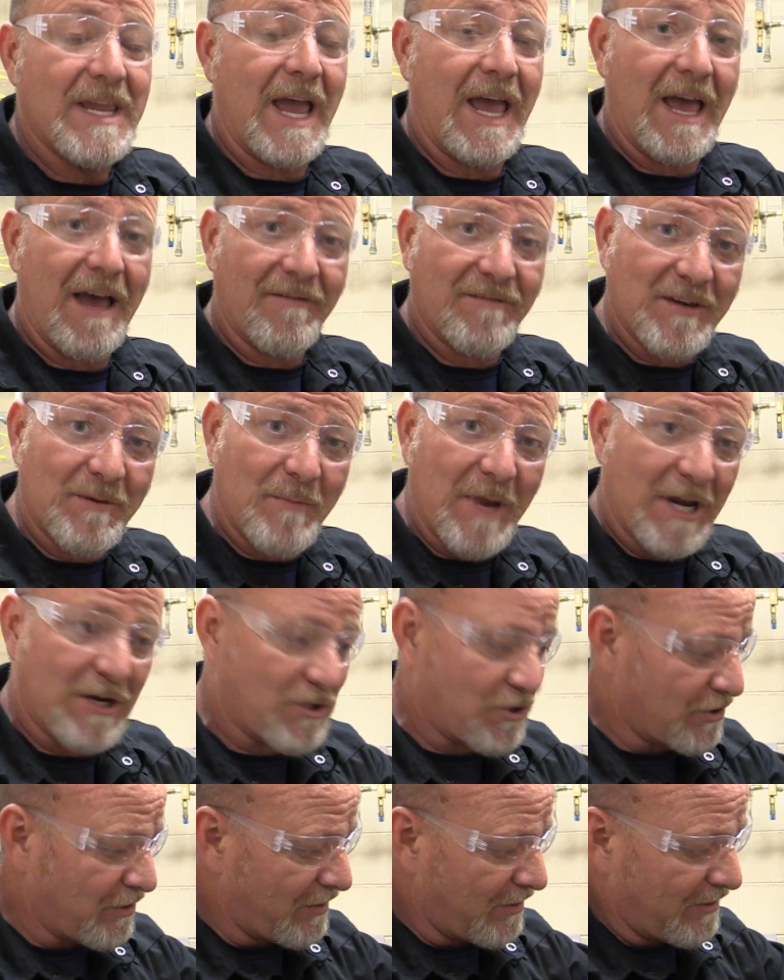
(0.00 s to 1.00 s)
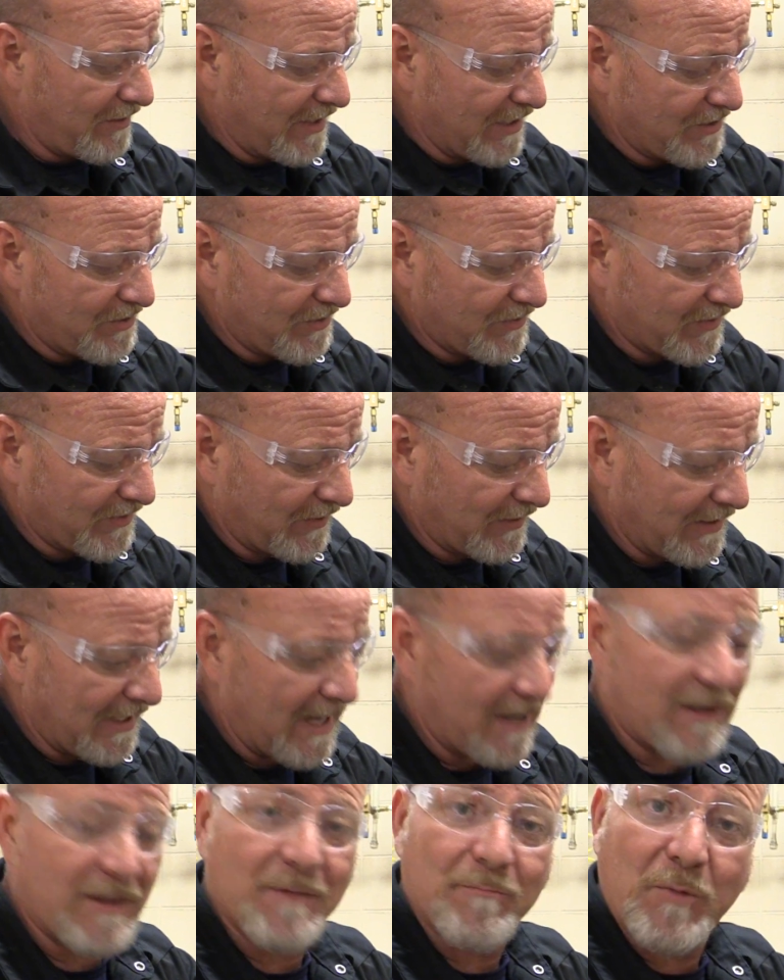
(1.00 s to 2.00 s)
You have to make sure that you
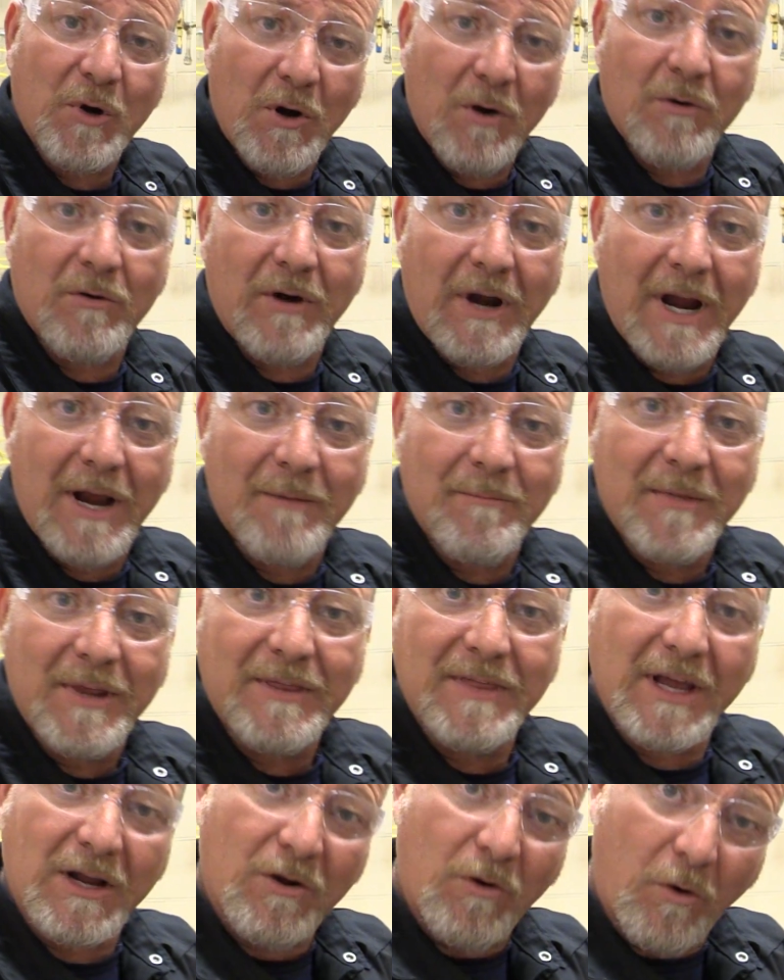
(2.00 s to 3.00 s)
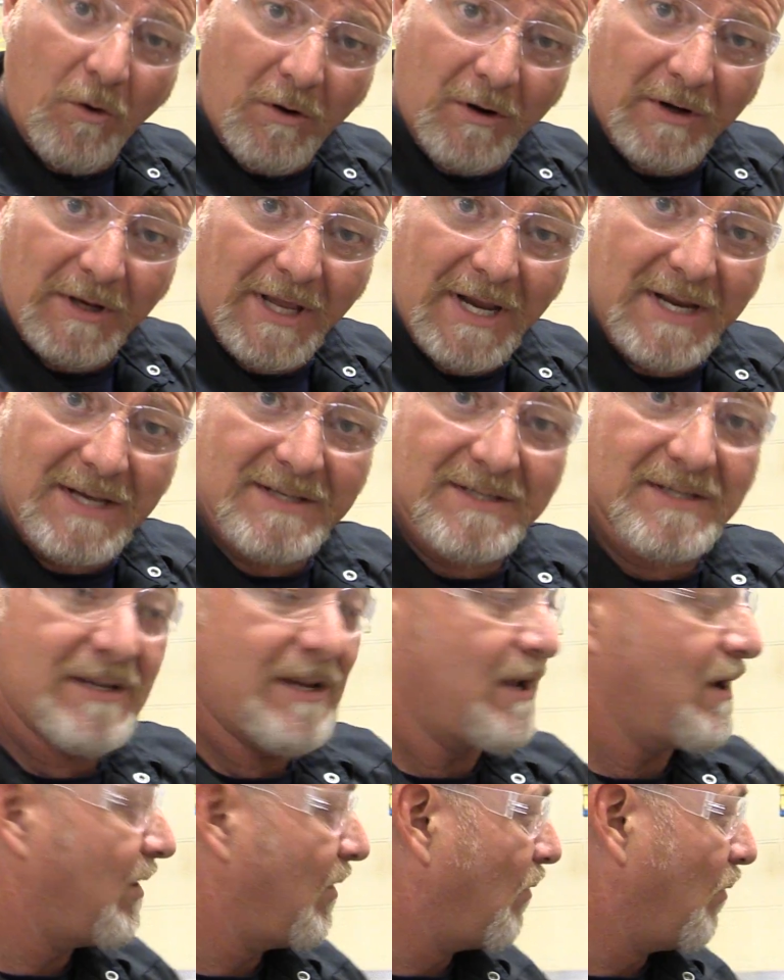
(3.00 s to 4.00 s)
select the program that correlates
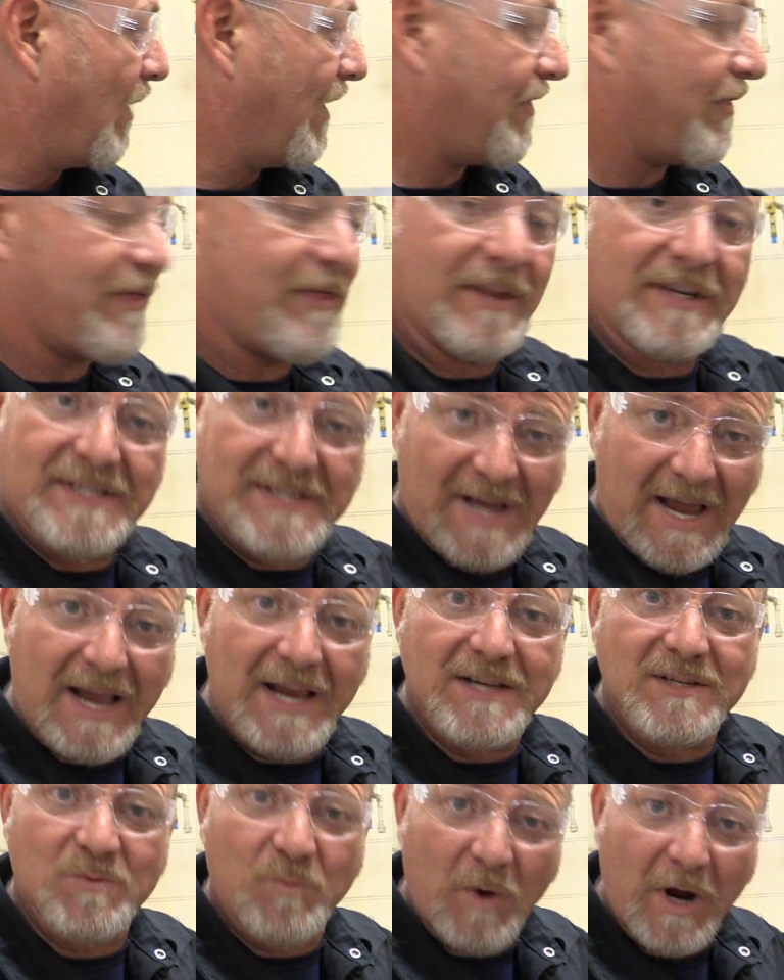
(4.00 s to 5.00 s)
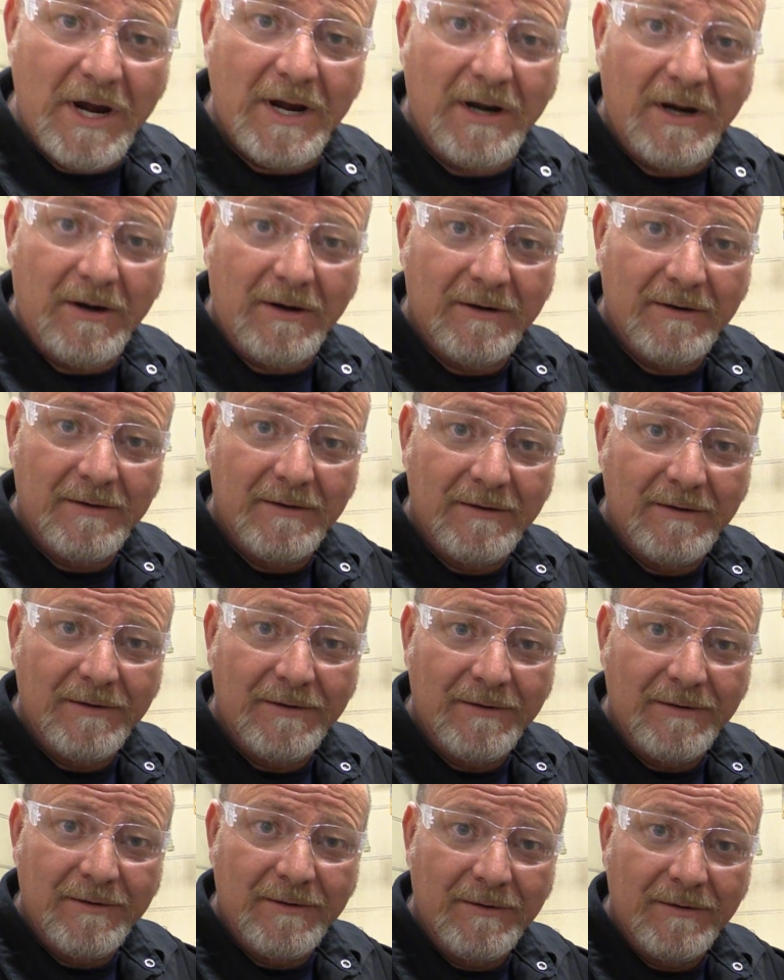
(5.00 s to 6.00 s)
with the size wire
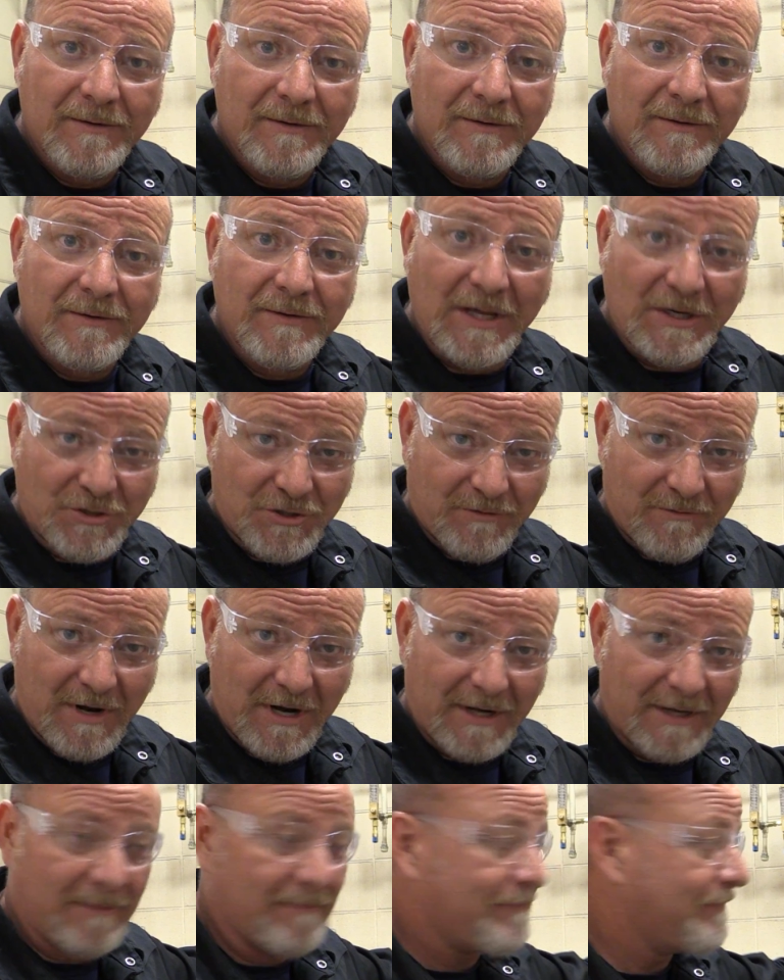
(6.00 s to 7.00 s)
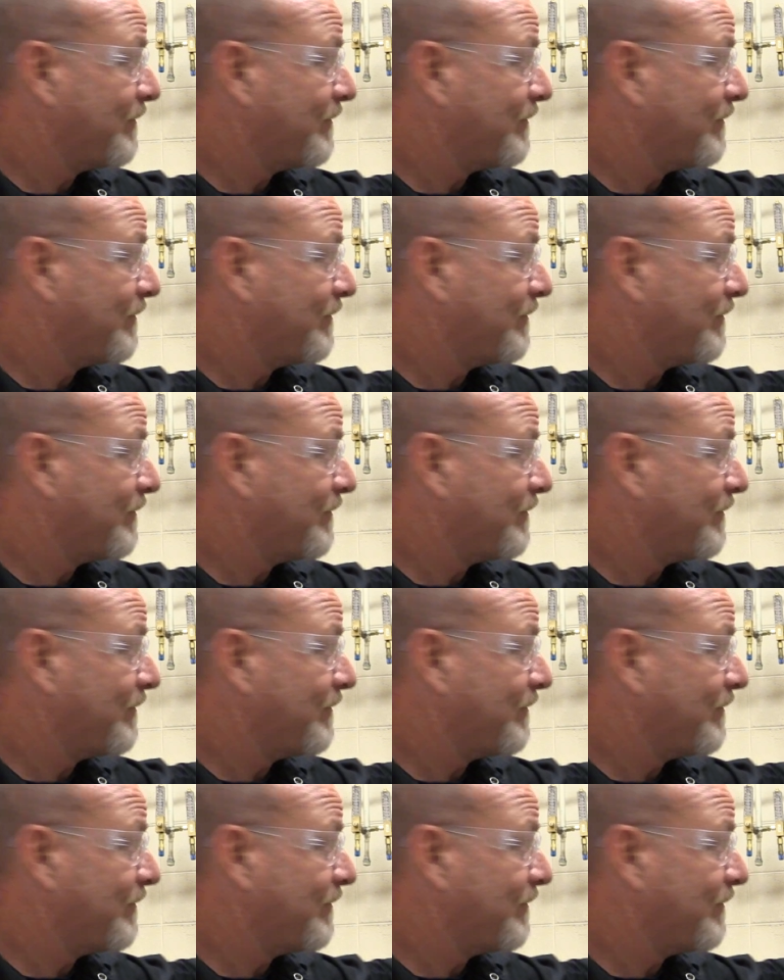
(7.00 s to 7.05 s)
that you're running.